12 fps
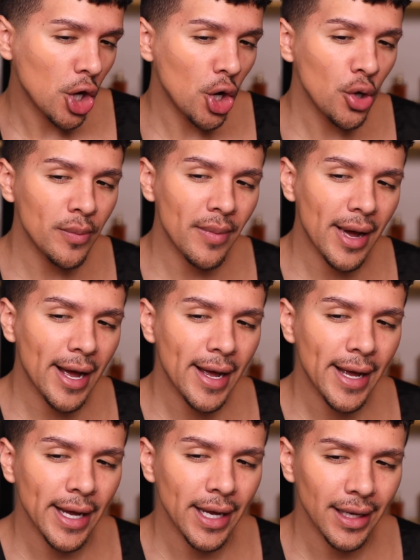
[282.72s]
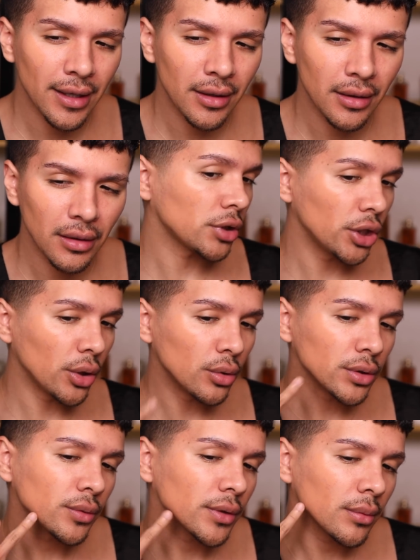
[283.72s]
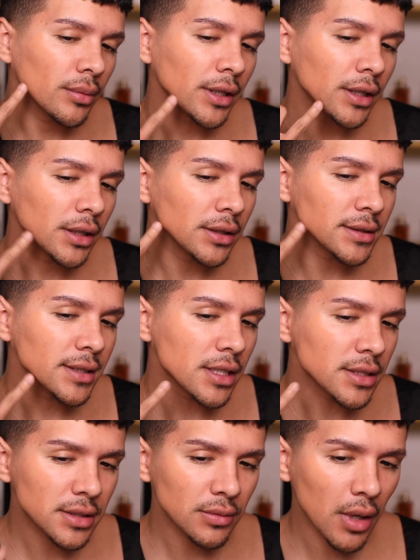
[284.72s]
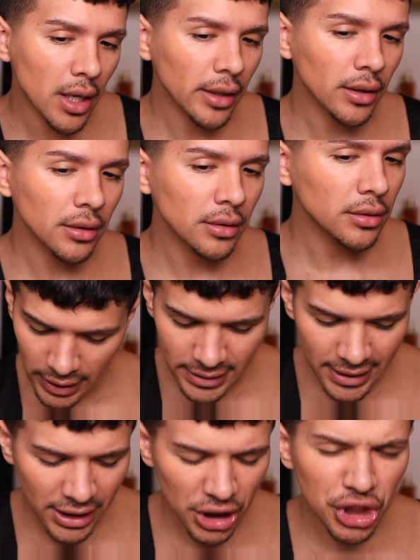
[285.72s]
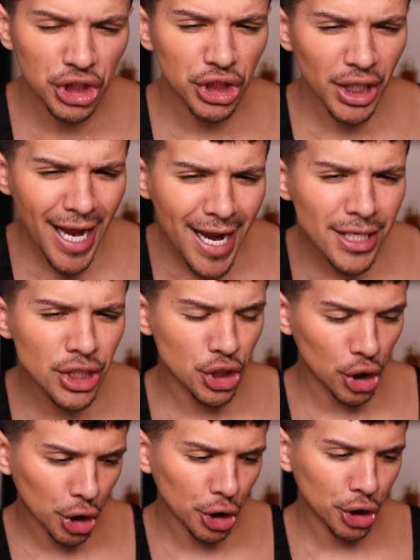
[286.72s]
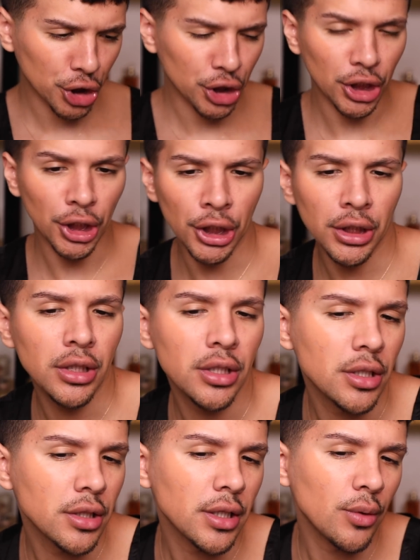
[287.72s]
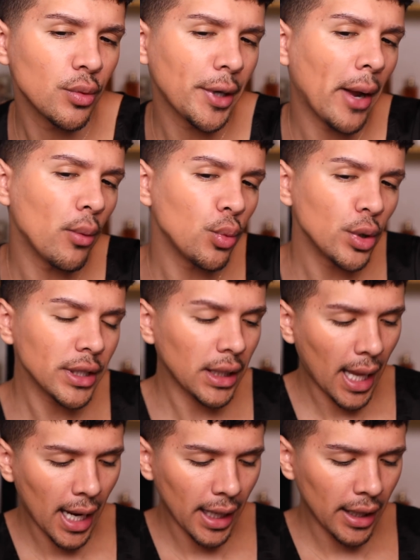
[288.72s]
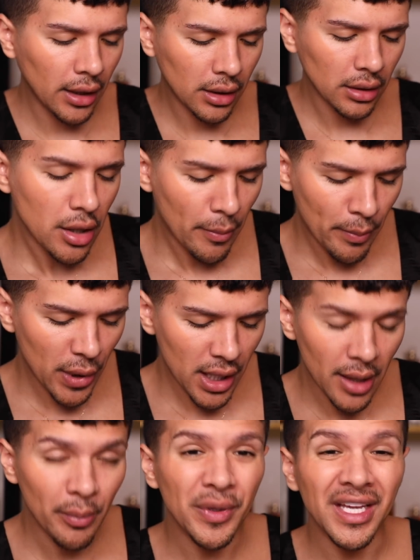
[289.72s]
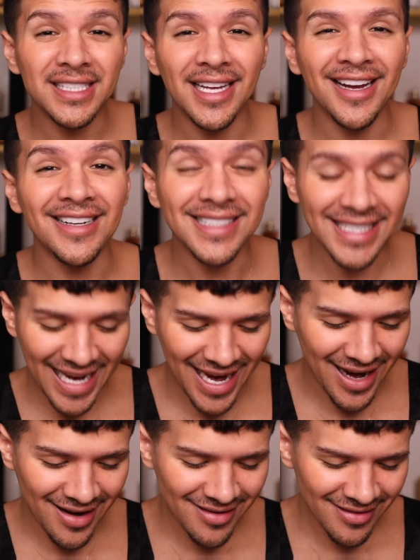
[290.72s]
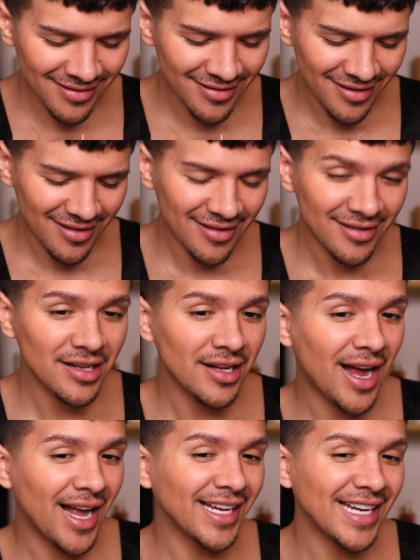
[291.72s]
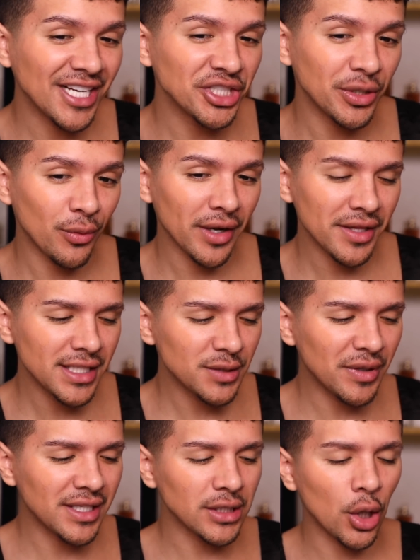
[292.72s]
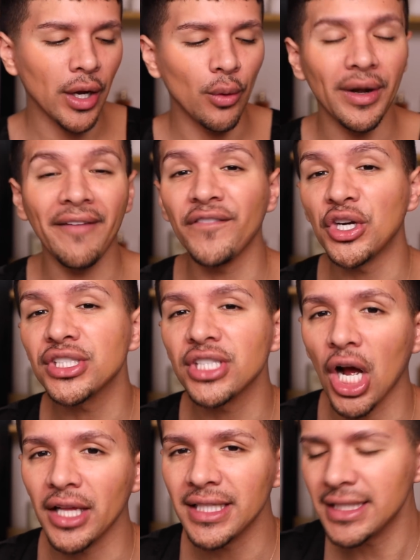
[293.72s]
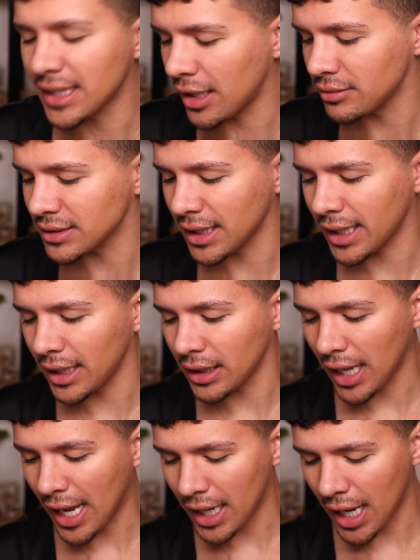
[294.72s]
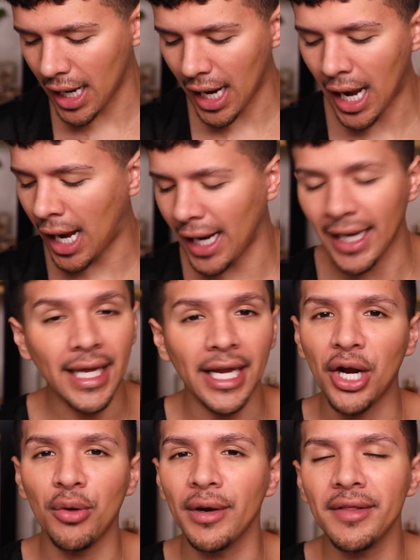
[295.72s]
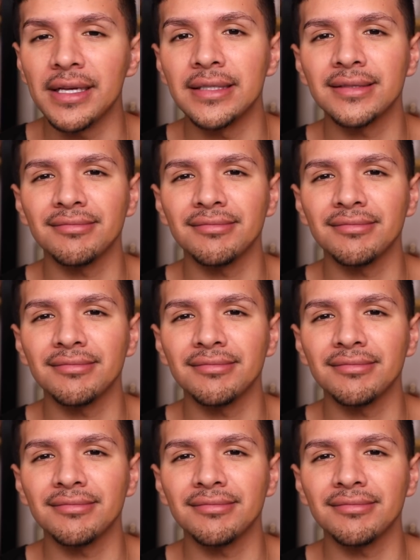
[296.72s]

Oh my. The only one I'm liking is this one. It's like a shade darker than what I would like. But because I got tan, I can actually wear these because, okay, when I first got these, I was like, I cannot wear these.